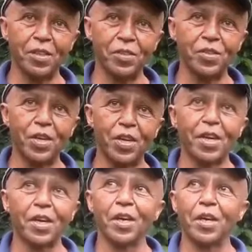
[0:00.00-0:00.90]
else.
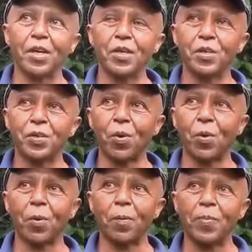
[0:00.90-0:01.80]

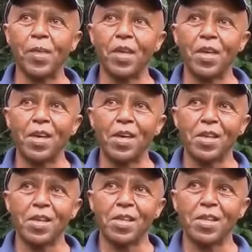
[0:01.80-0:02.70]
So
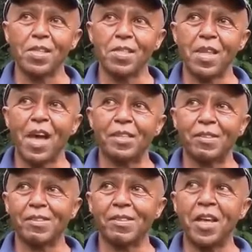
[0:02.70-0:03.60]
that
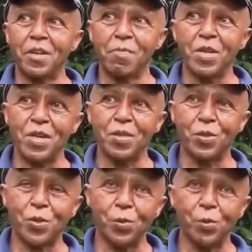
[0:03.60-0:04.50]
led me
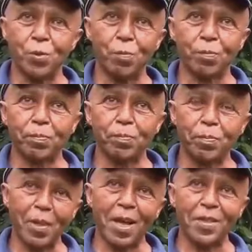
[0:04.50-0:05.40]
to
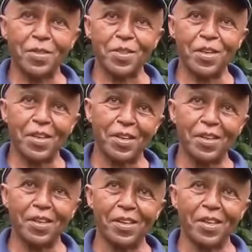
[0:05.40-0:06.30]
plant
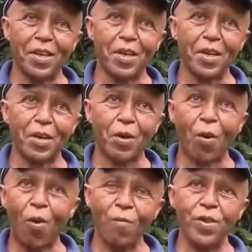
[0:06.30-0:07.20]

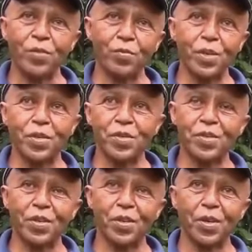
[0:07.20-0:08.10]
coffee
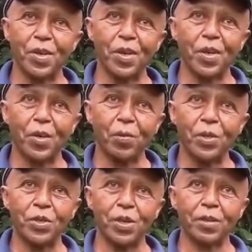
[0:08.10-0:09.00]
trees,
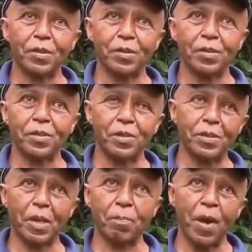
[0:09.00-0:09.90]
which are
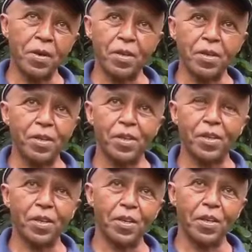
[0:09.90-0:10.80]
still abundant
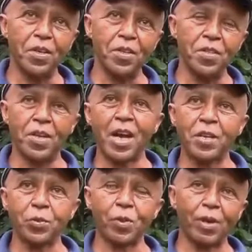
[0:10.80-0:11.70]
in the
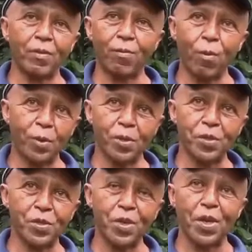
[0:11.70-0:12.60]
natural
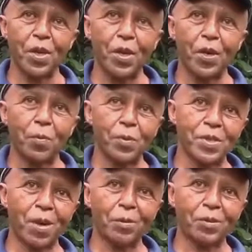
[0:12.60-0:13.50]
forest
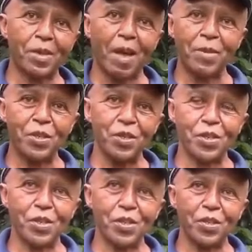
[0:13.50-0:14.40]
without
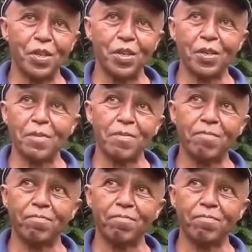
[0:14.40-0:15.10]
damaging the